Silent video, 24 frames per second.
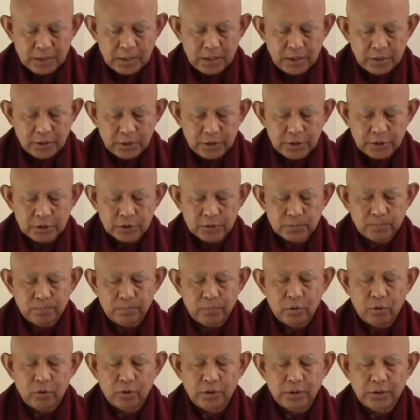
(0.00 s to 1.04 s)
this
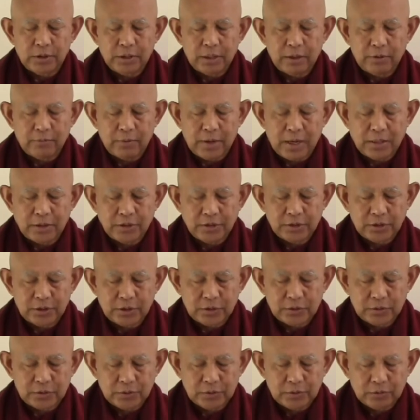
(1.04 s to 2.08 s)
body
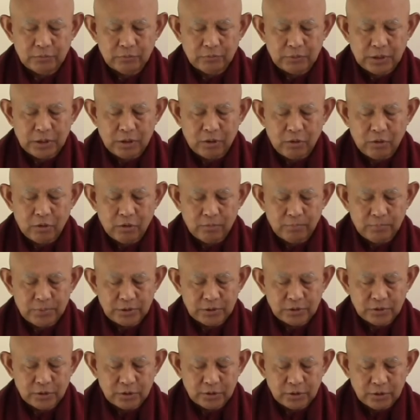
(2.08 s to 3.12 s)
arises. We are all based
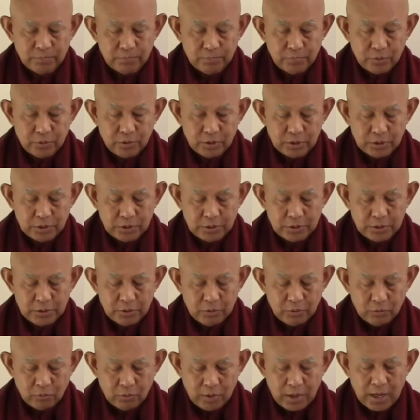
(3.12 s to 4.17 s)
on the body.
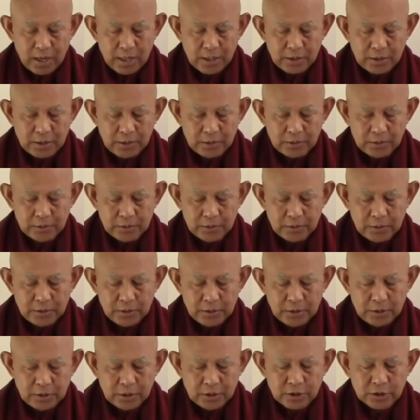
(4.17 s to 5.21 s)
Why?
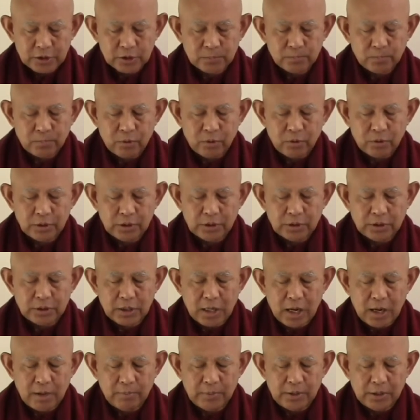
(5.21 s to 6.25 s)
This body
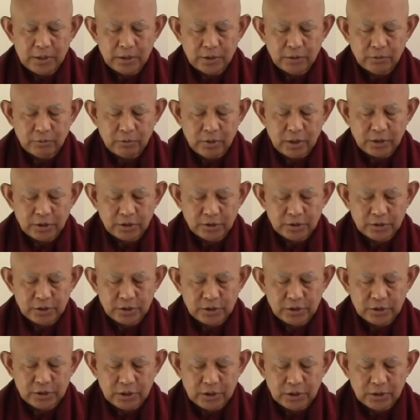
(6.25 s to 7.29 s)
come into
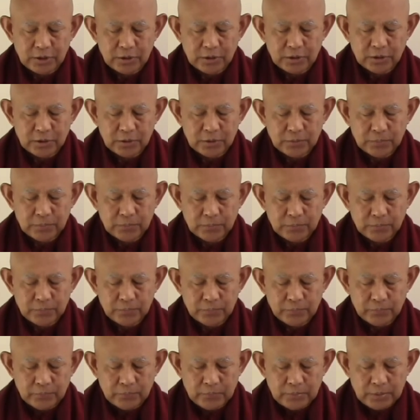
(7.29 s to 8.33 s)
existence.
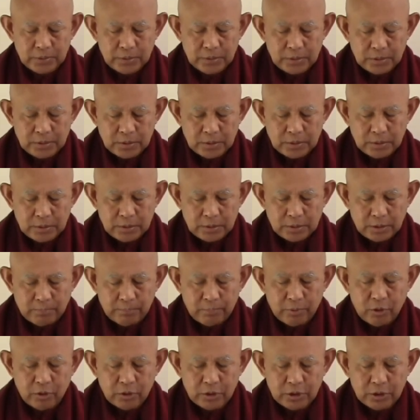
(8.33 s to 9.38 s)
The
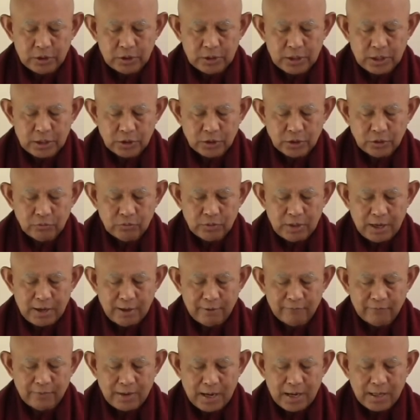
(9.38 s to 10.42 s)
body that you
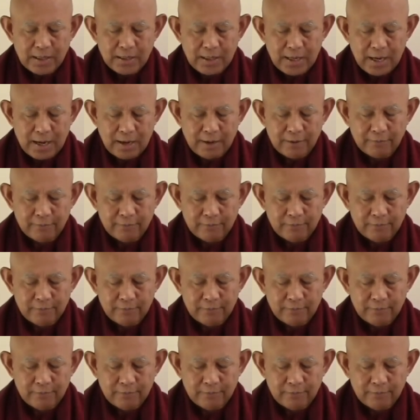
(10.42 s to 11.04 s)
have, I have,